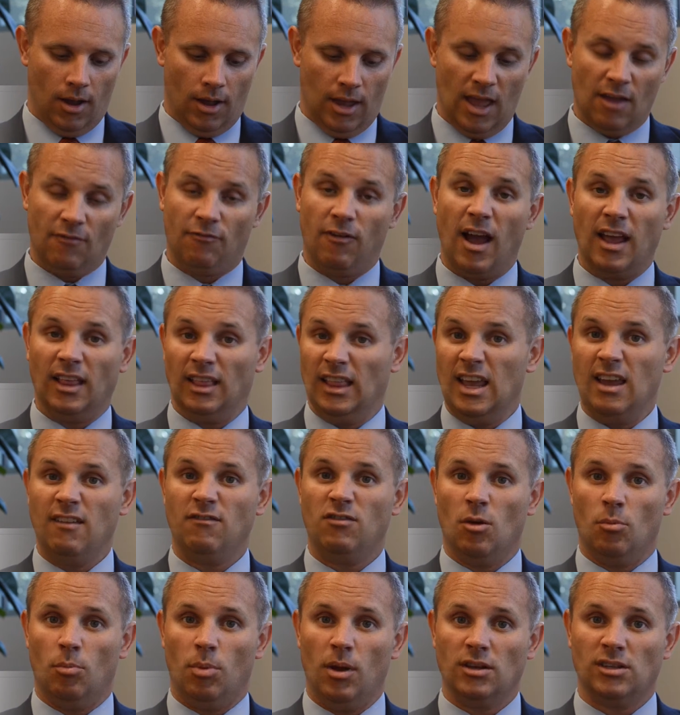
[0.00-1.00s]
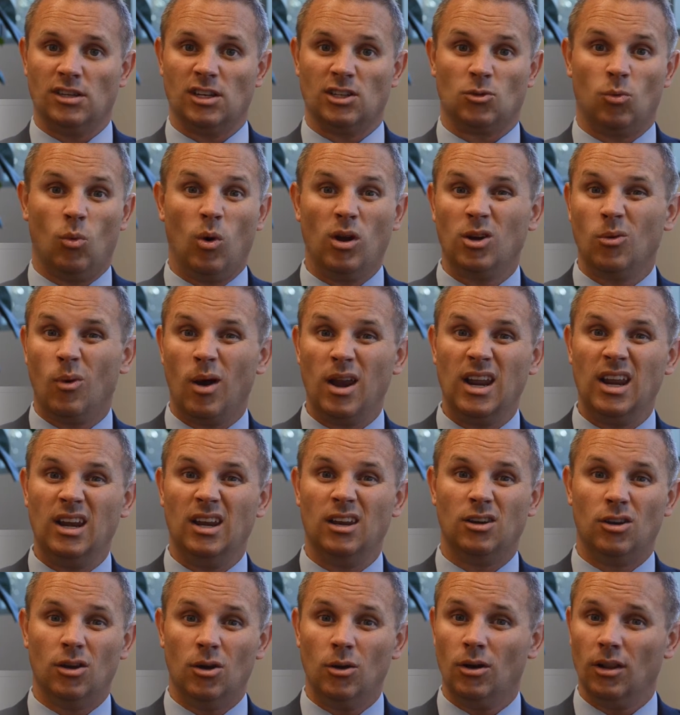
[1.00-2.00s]
If I leave the business, what do I need to
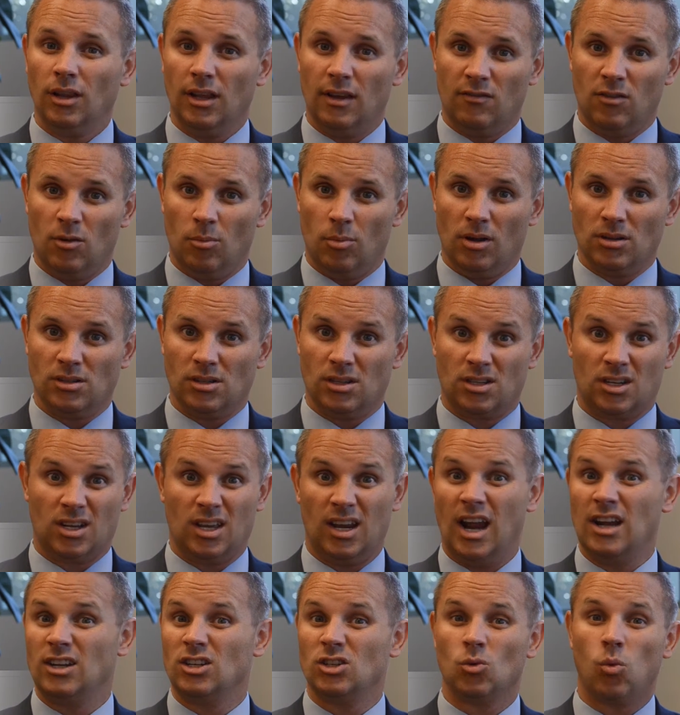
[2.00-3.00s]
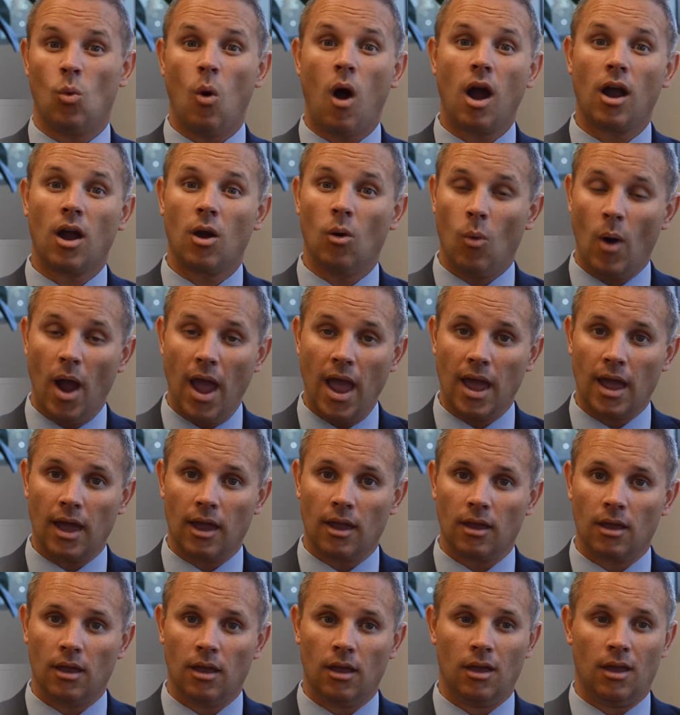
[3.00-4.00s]
do to leave the business? Can I just walk away?
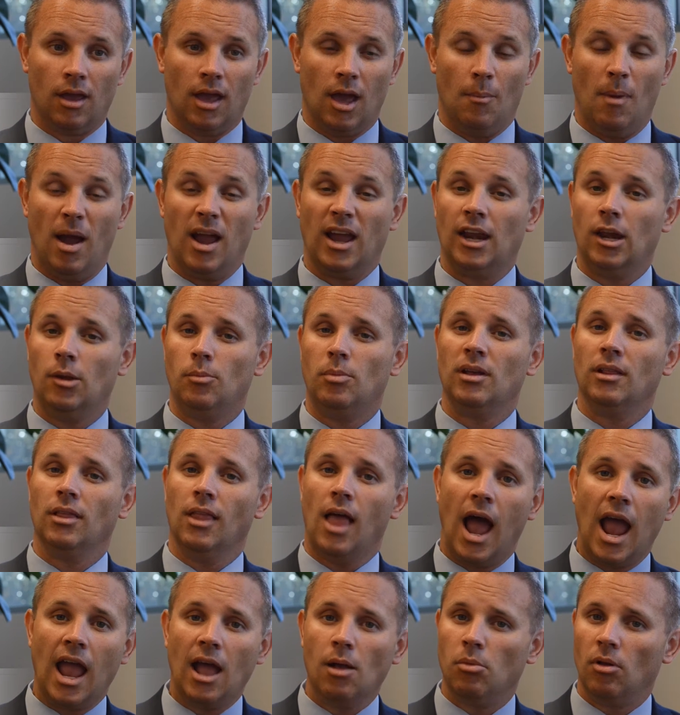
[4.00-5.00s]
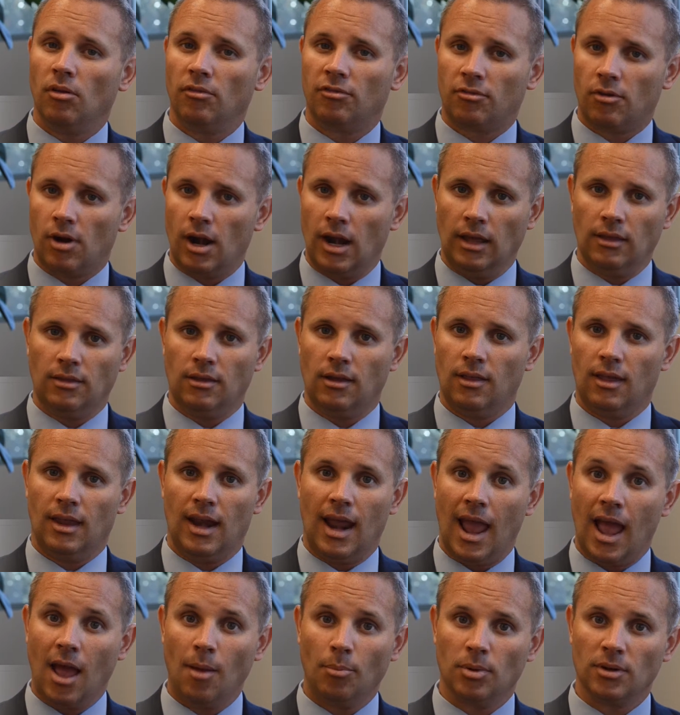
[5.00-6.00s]
Am I going to be liable for anything that
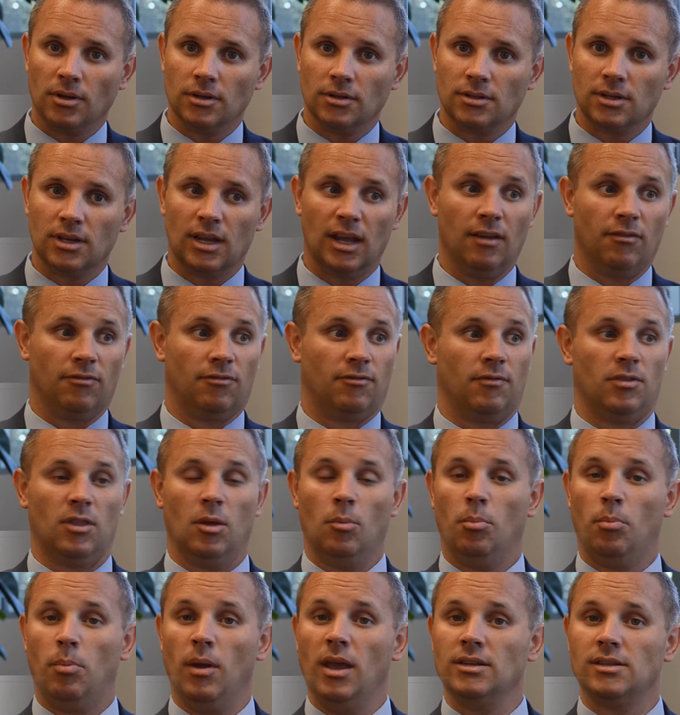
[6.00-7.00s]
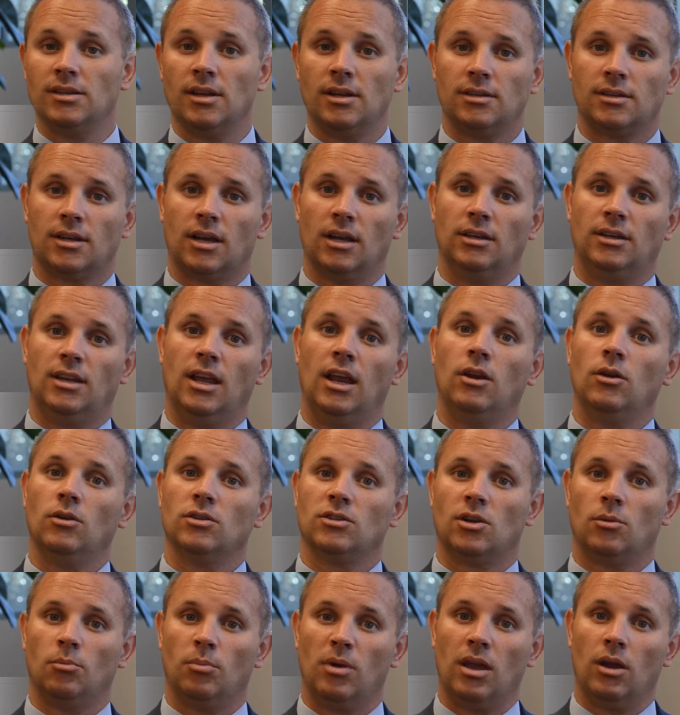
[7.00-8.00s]
happens if the business continues
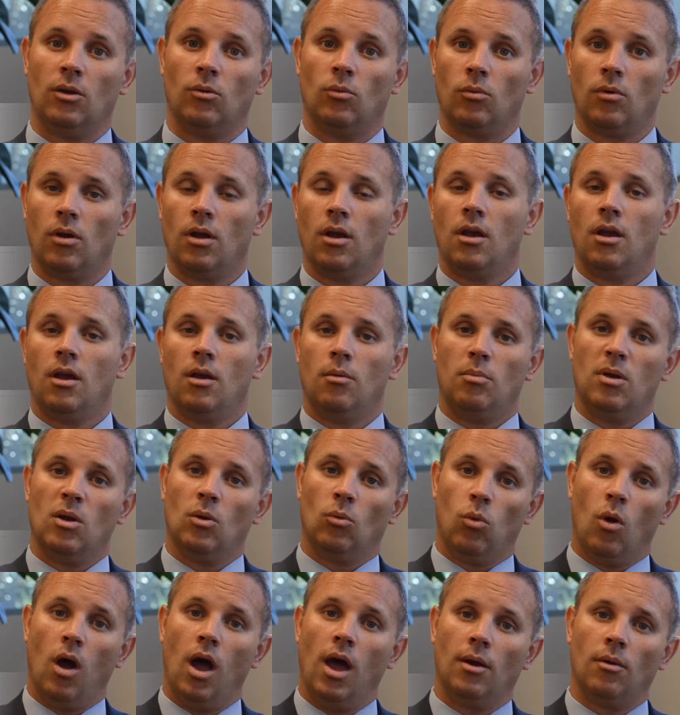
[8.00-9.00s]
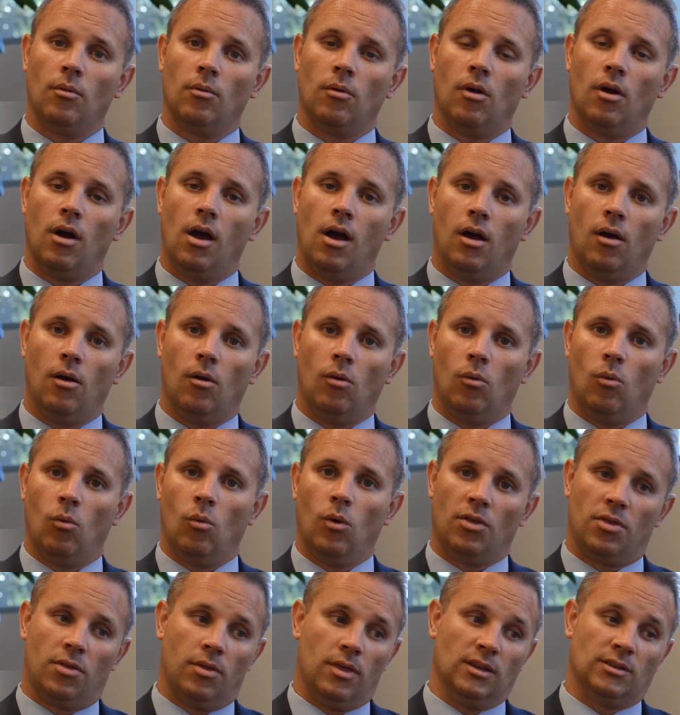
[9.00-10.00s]
to be run
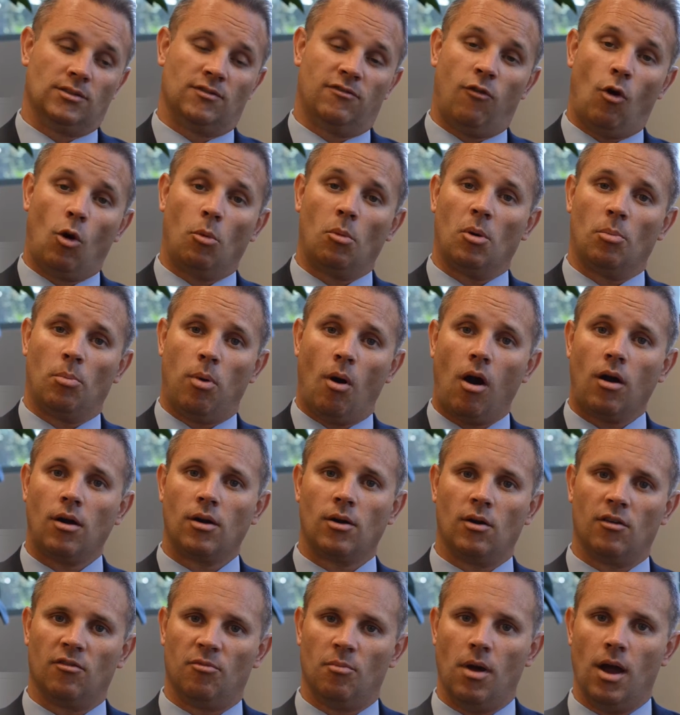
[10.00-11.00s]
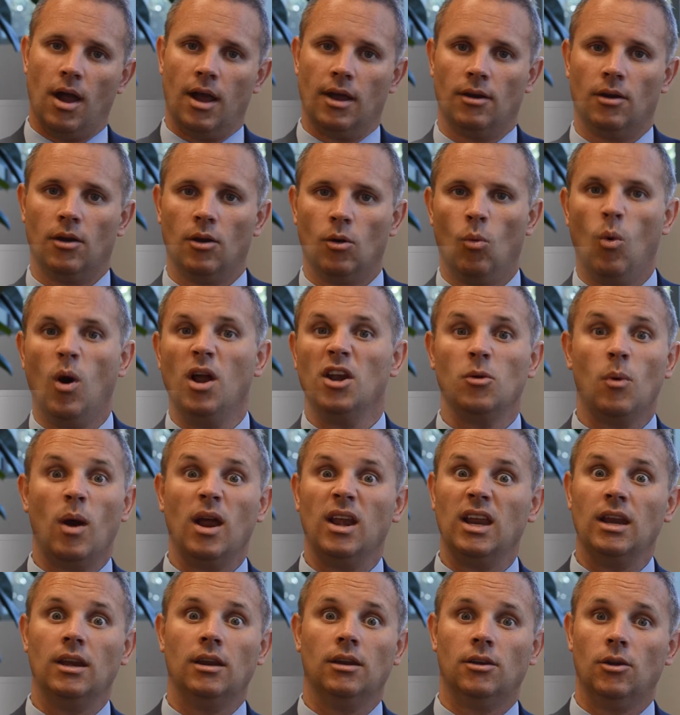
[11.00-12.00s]
with this former partner of mine? What do I
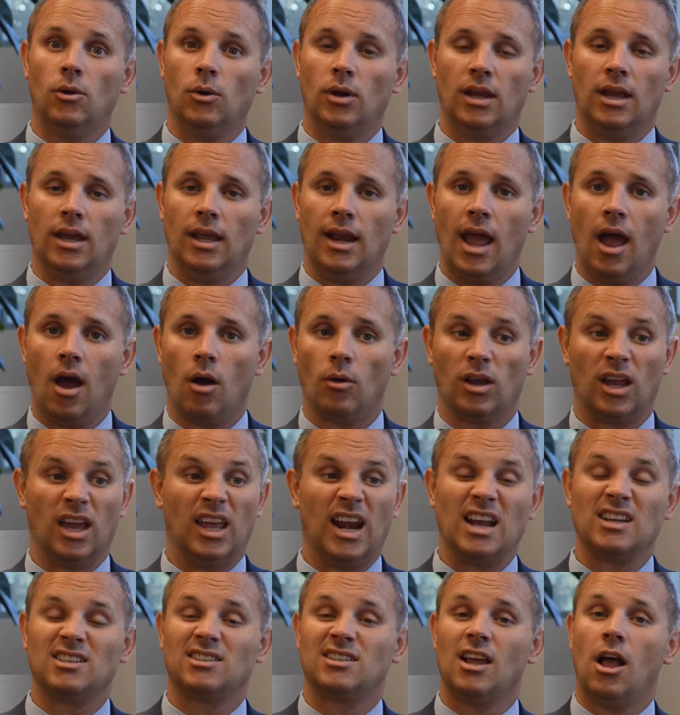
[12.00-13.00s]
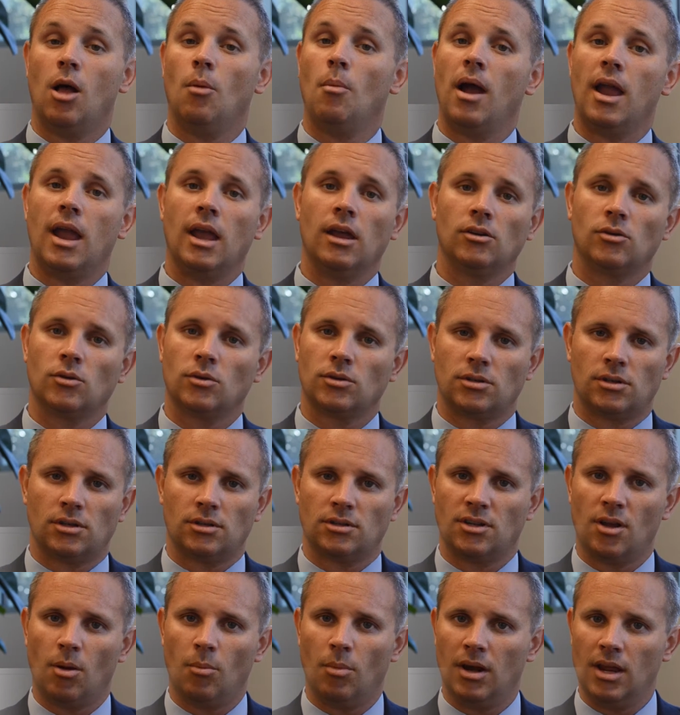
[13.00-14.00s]
need to do to get out? Can I sell my interest to
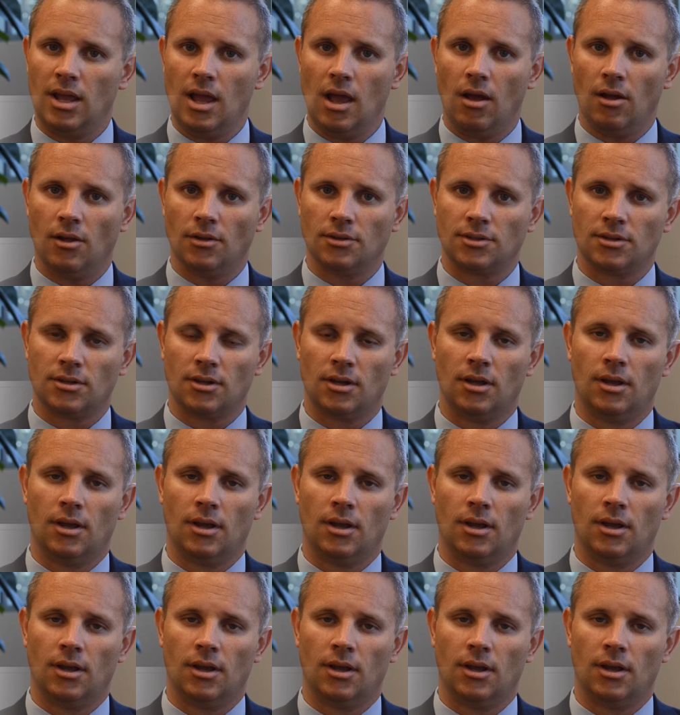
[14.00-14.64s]
somebody else?